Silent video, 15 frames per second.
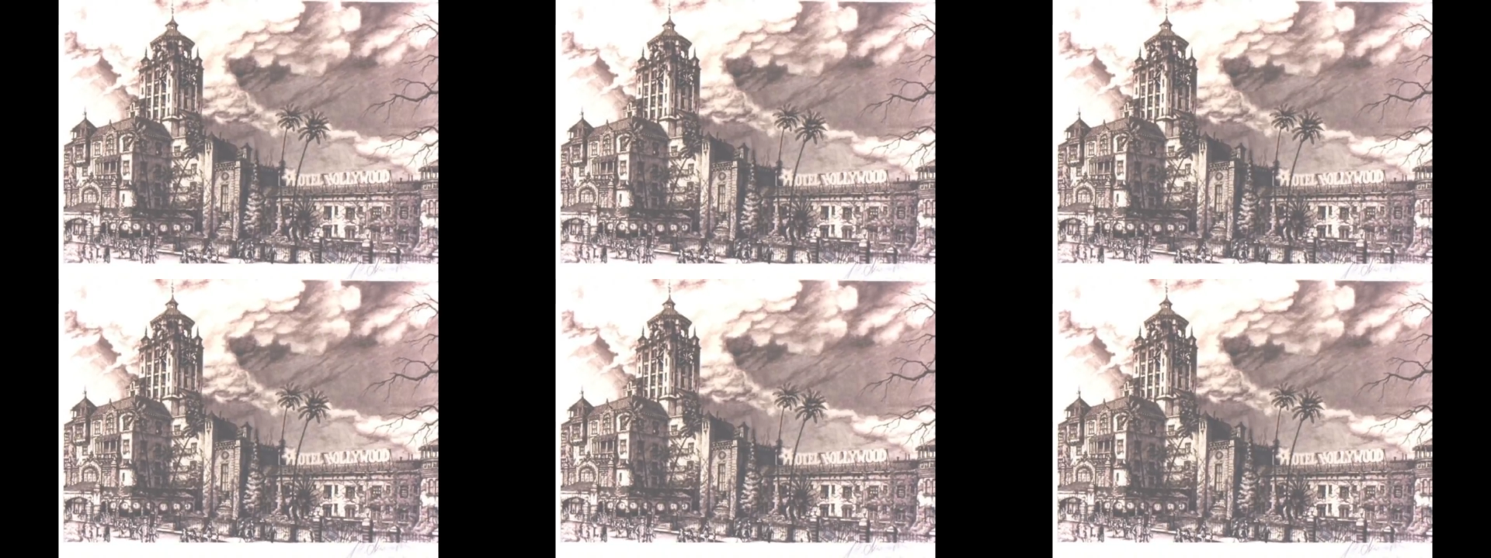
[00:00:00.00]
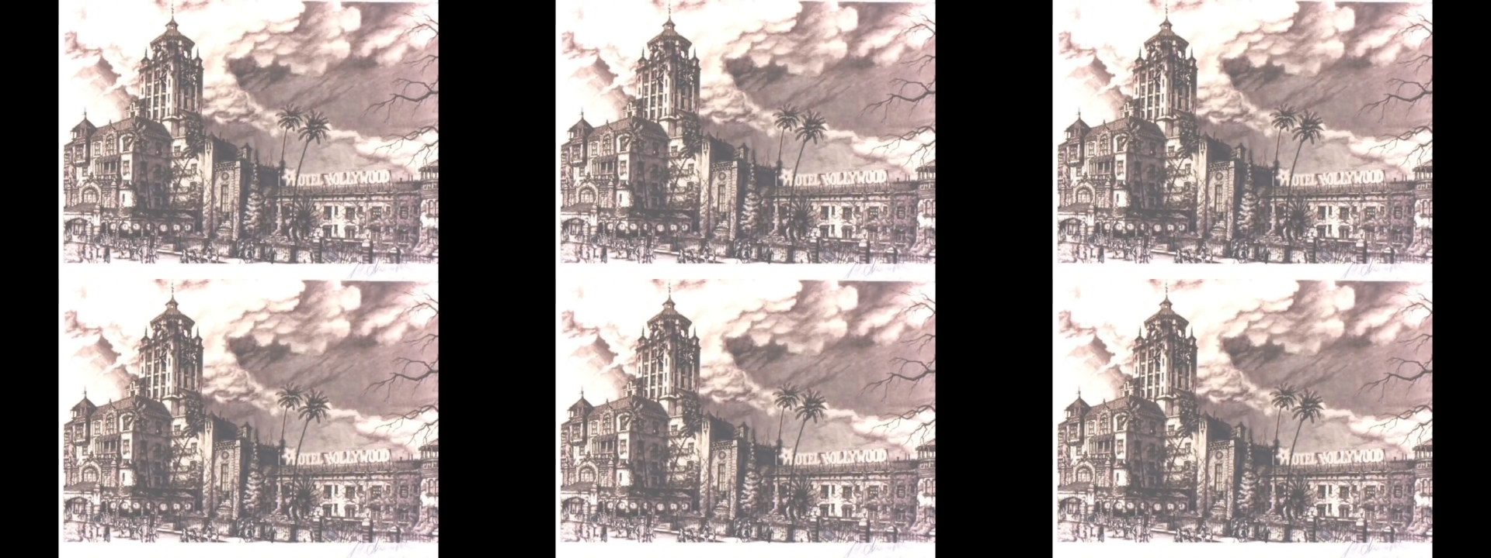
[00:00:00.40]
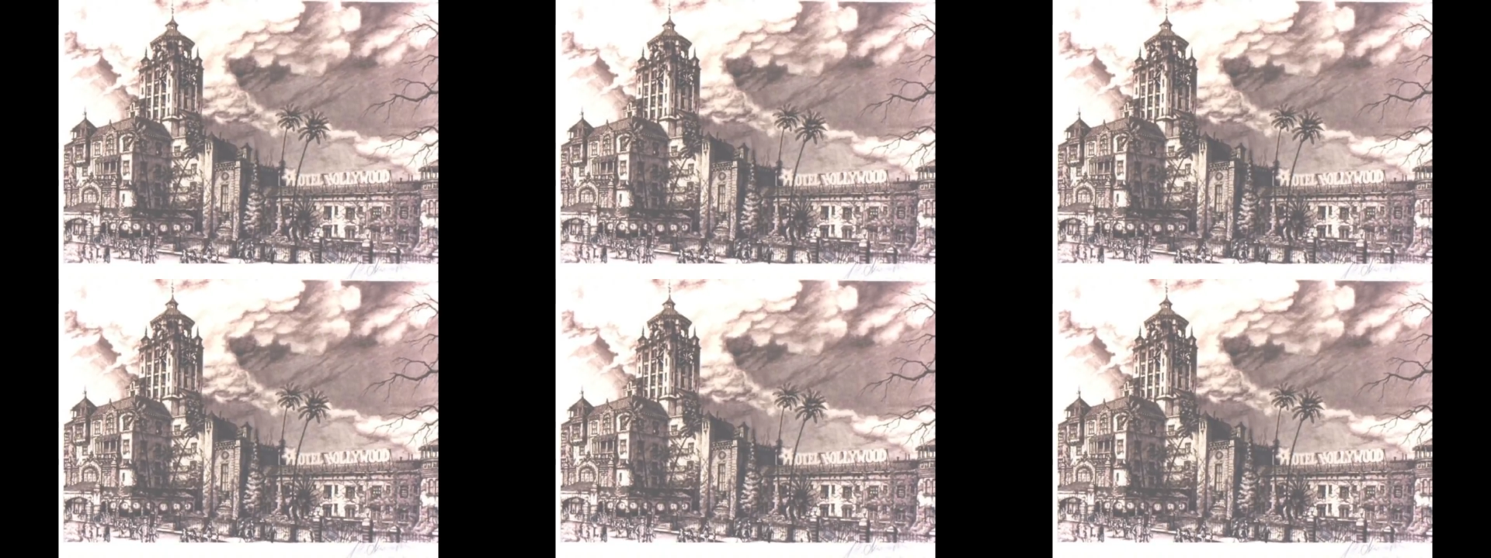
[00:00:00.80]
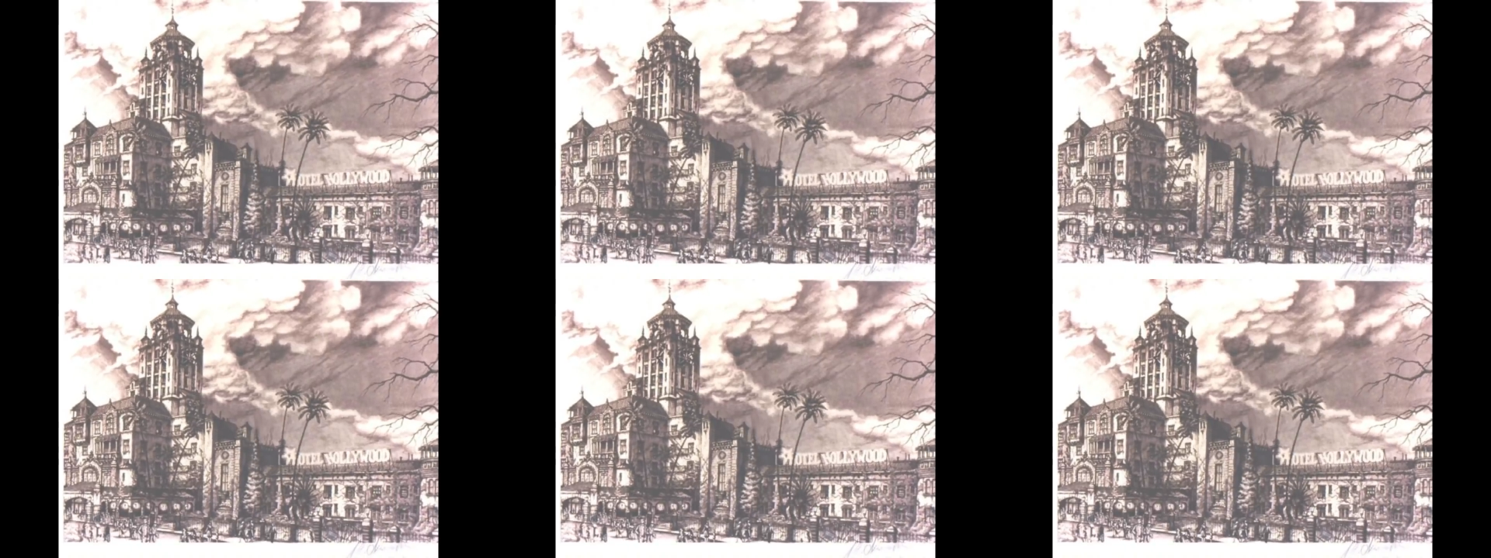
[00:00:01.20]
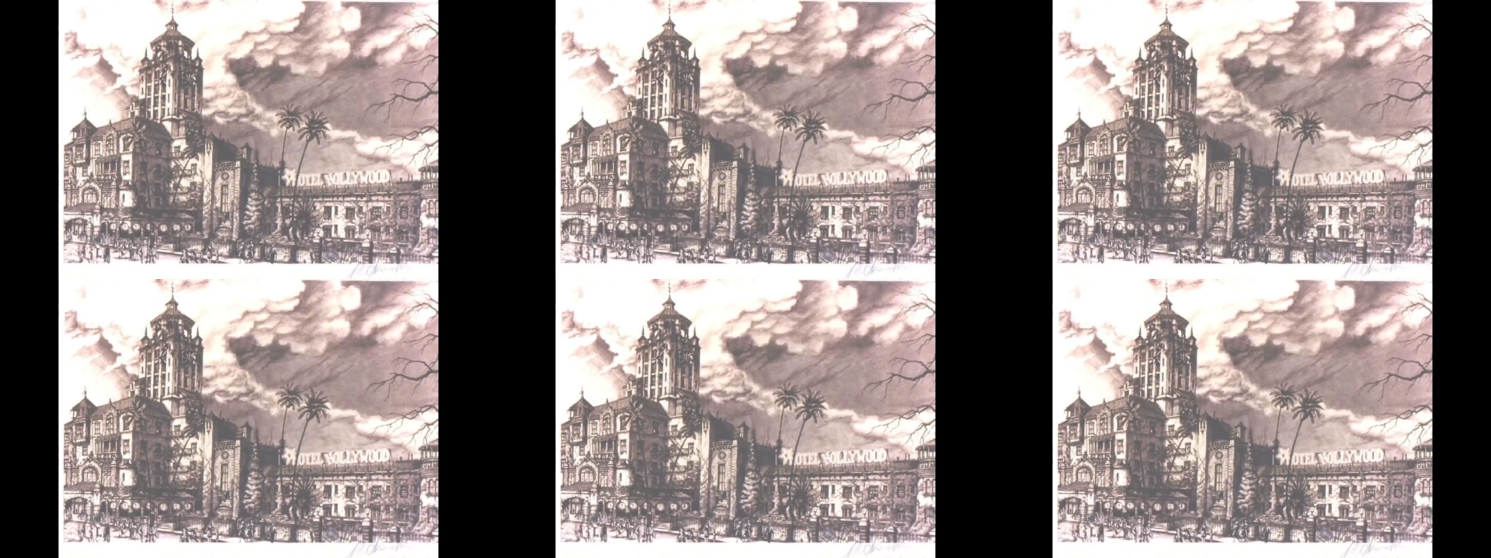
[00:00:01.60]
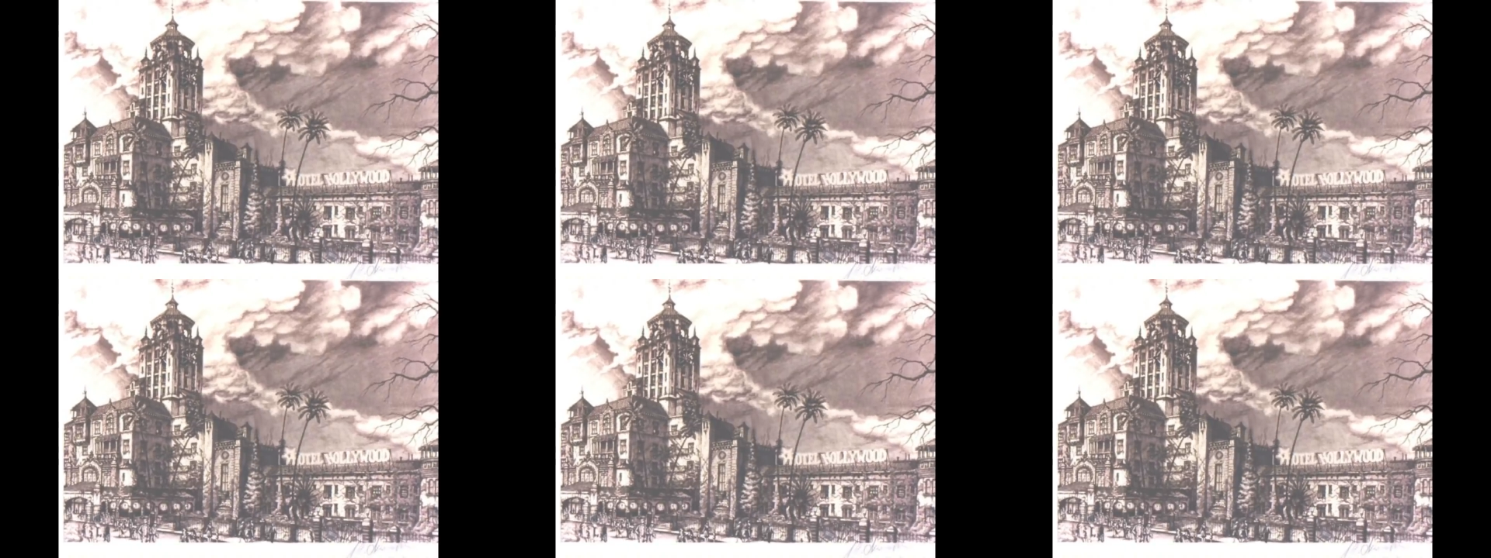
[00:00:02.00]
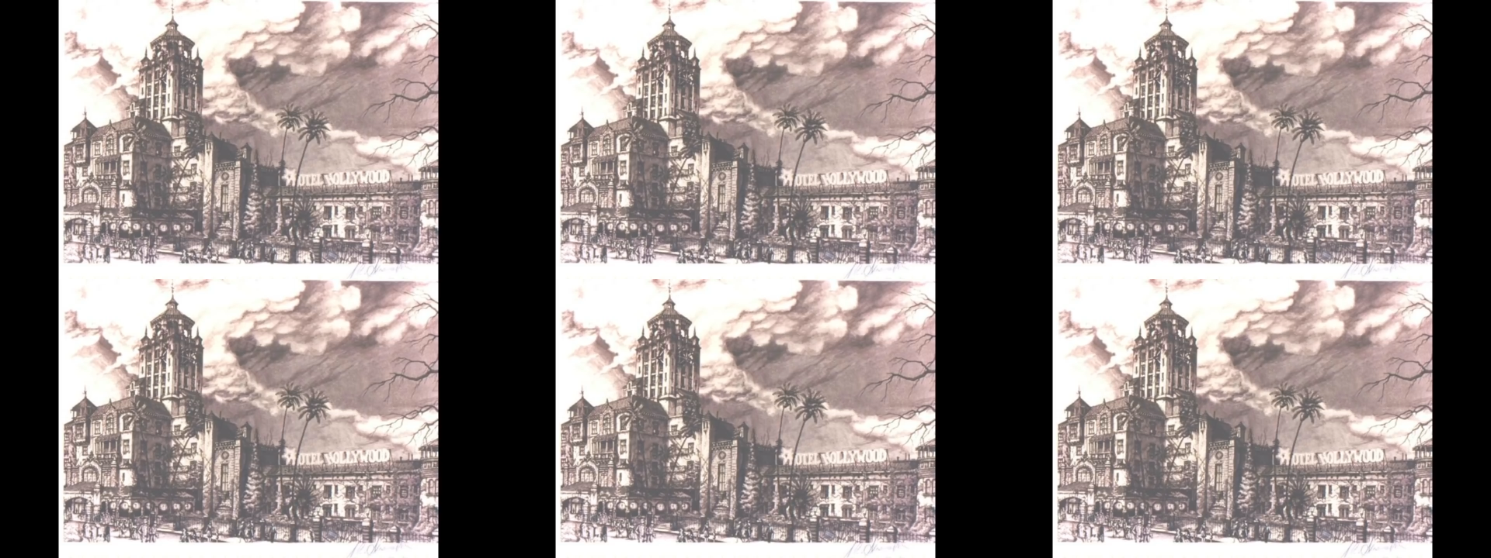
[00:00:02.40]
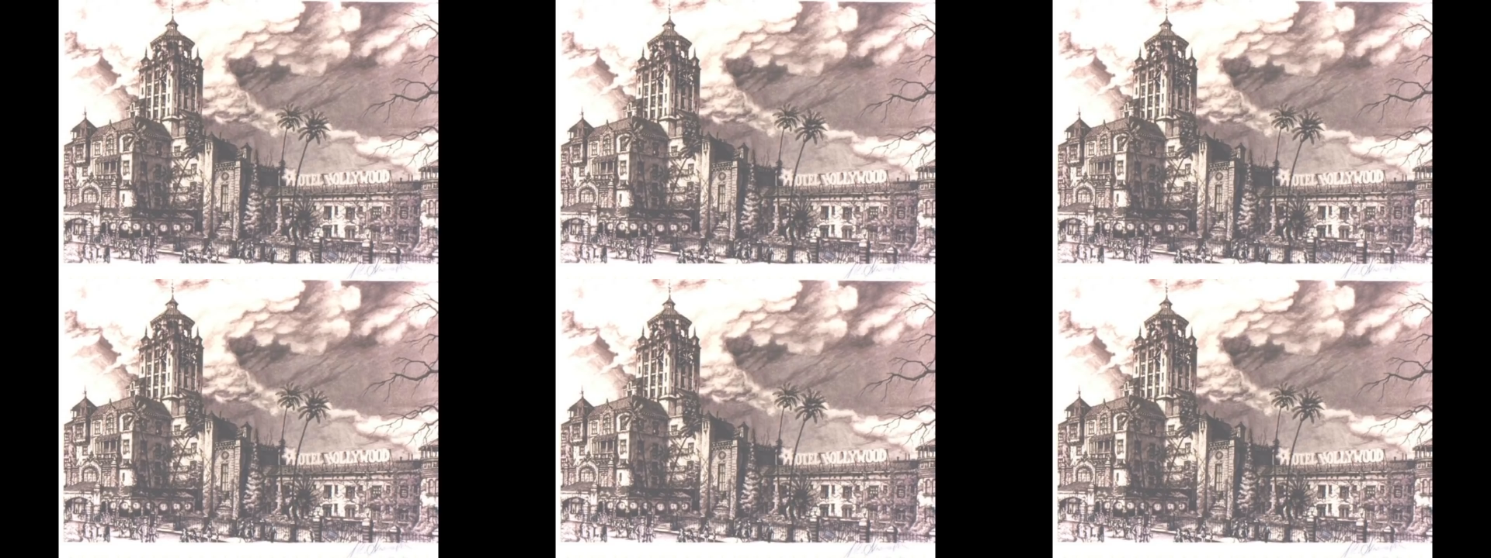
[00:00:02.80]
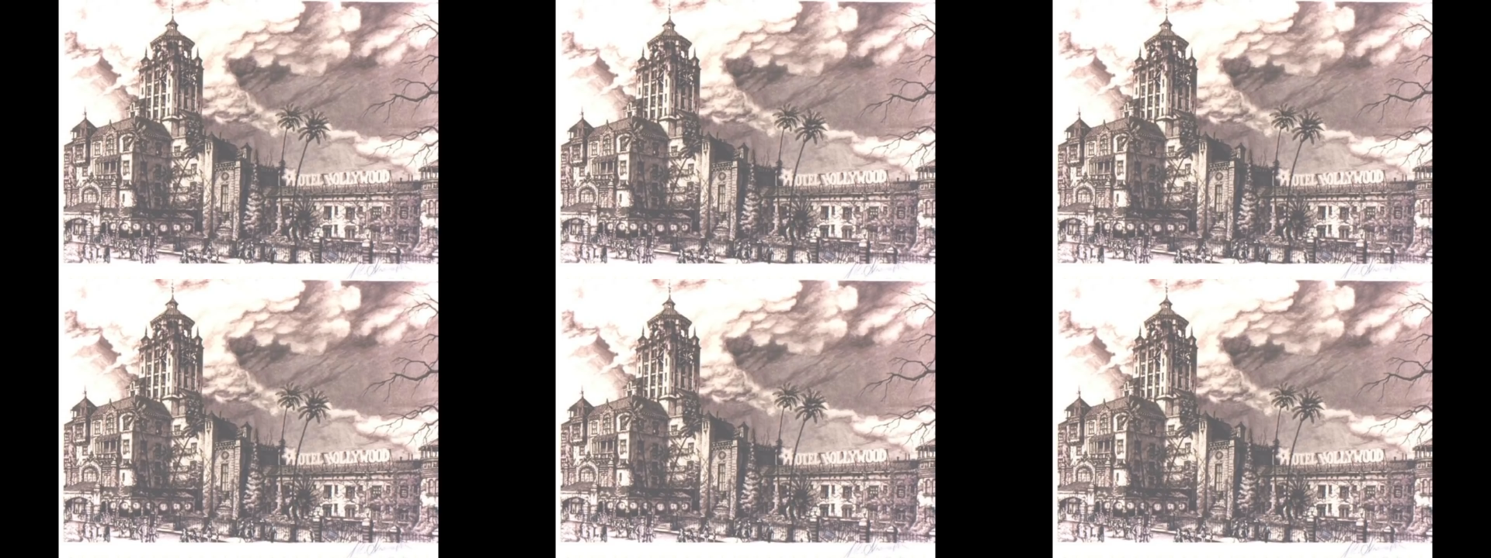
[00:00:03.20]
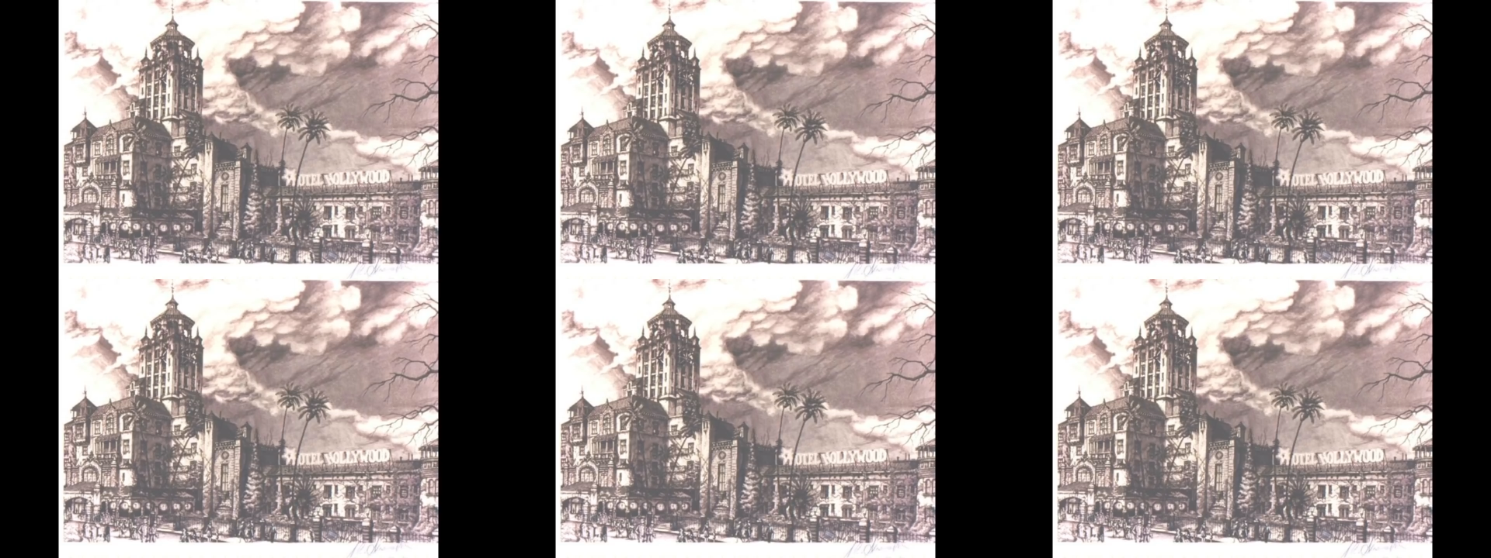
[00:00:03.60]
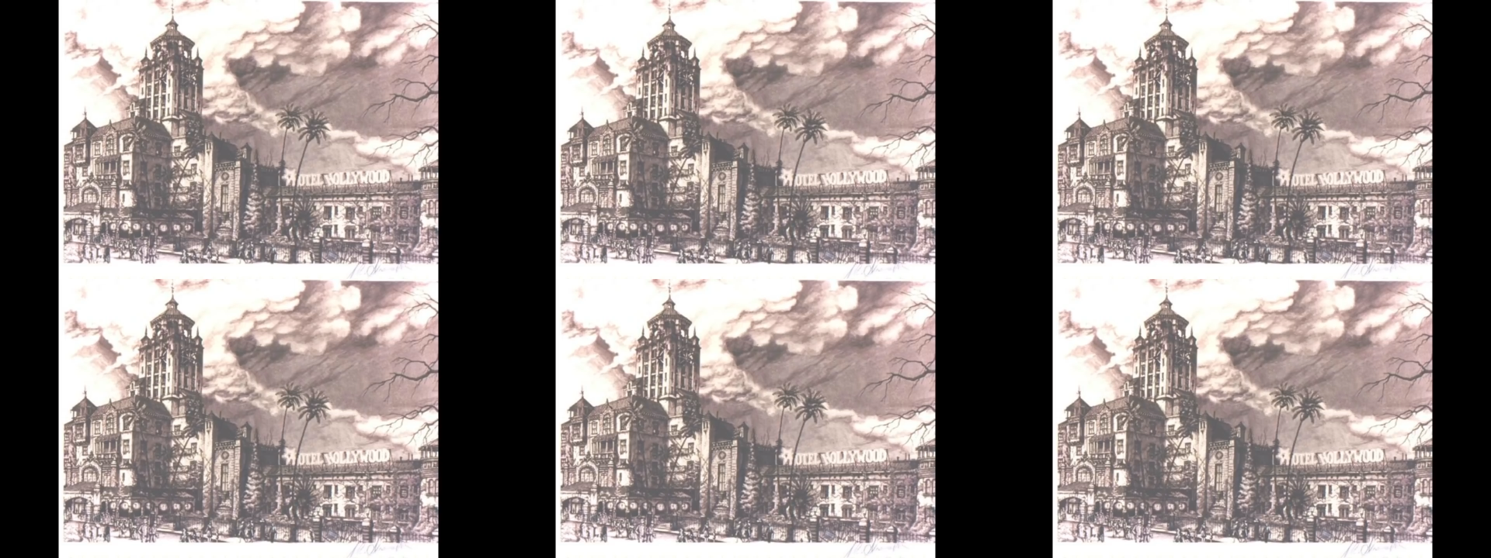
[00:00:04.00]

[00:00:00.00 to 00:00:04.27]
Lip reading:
(no speaker visible)